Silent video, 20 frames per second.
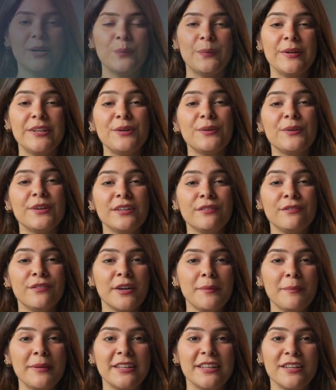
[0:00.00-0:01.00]
When you
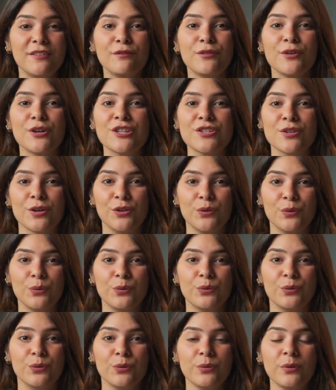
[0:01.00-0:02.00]
confirm an invoice on
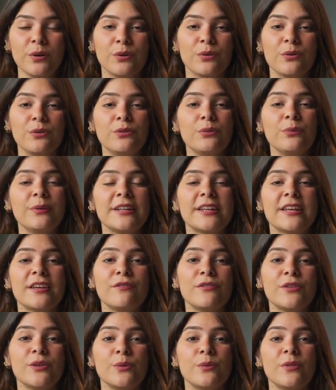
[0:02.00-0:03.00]
Odoo, Odoo will
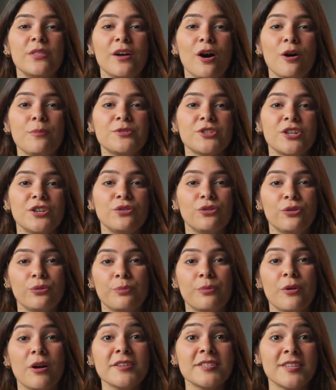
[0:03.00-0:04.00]
give you the option to
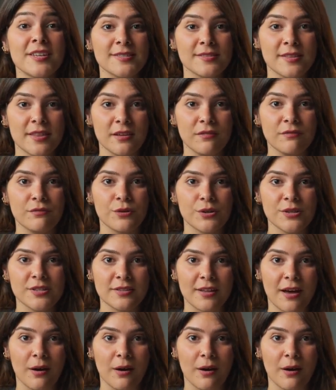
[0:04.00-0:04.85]
process the invoice